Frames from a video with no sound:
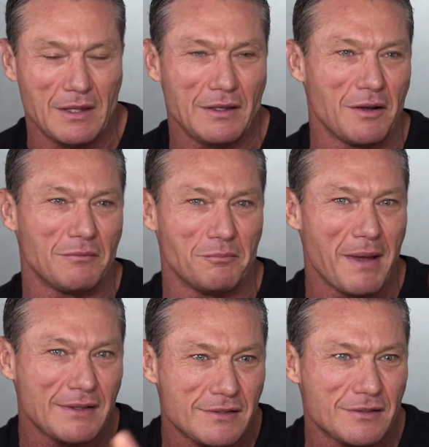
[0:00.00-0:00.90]
you know,
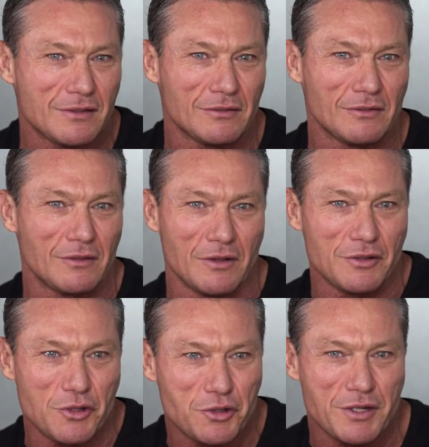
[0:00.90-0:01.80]
Met's, the
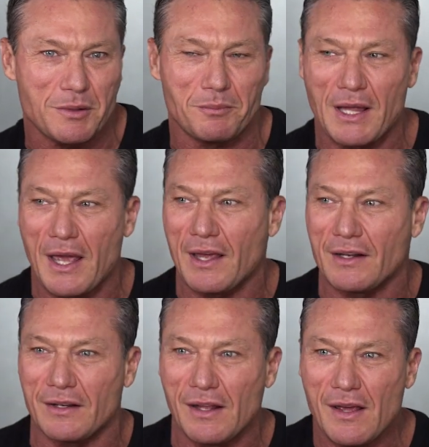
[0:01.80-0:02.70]
nutrition
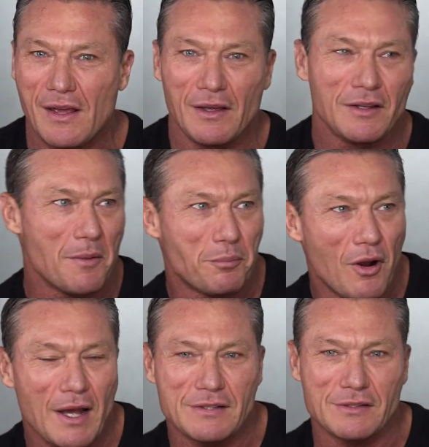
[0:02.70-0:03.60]
plan, and, you know,
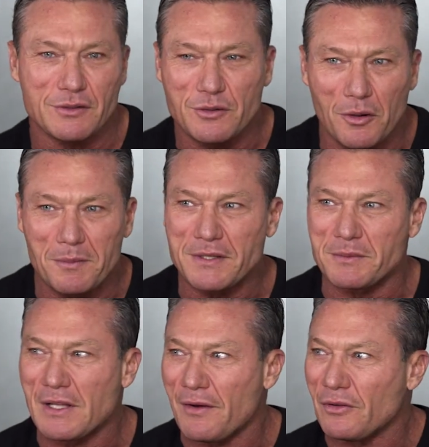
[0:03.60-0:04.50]
Bryce has taught me some
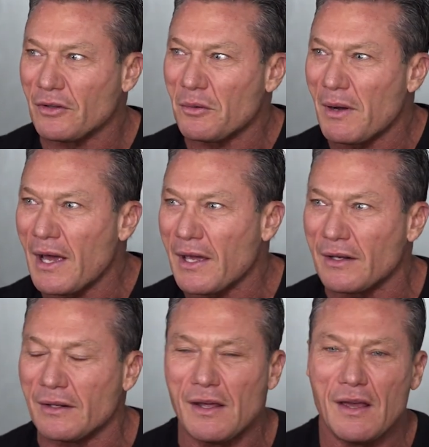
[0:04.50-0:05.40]
stuff along the way and